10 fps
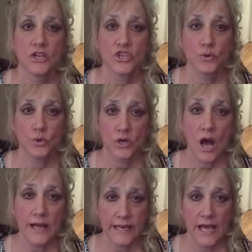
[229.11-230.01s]
She will
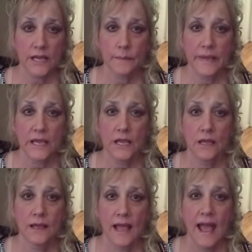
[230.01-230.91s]
contact me
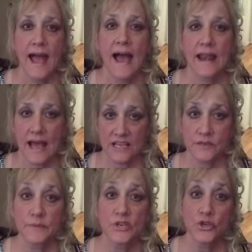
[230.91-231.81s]
and
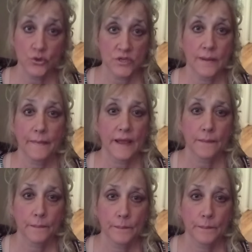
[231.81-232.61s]
ask me to do something.